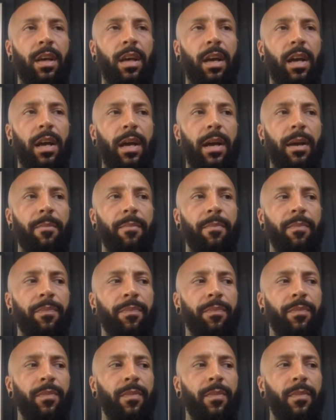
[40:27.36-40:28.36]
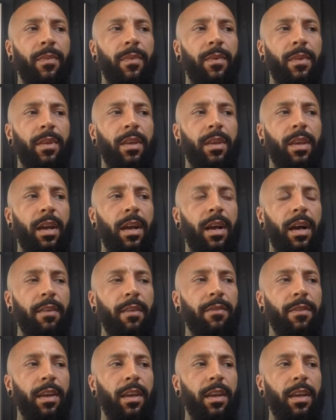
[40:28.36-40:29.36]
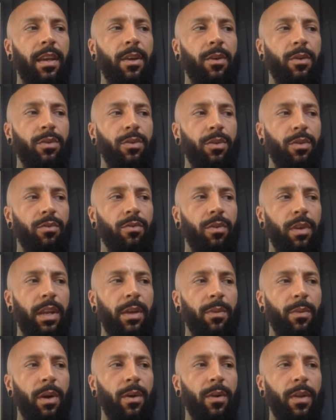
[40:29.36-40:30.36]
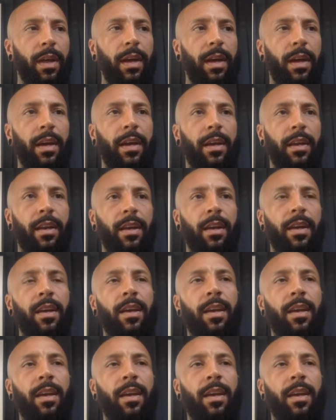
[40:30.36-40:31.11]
Um, yeah, I think he'll do really well there, and I, uh,